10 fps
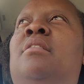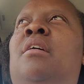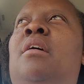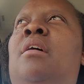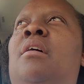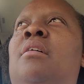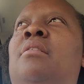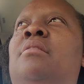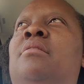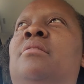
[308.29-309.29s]
Y'all,
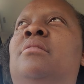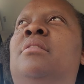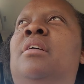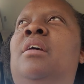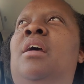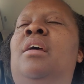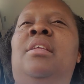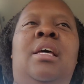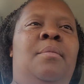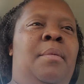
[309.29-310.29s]

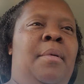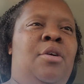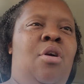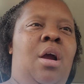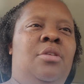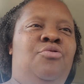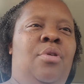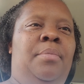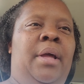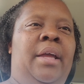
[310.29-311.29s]
I'm in my car. I
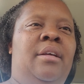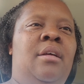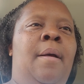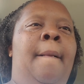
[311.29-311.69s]
drew a blank.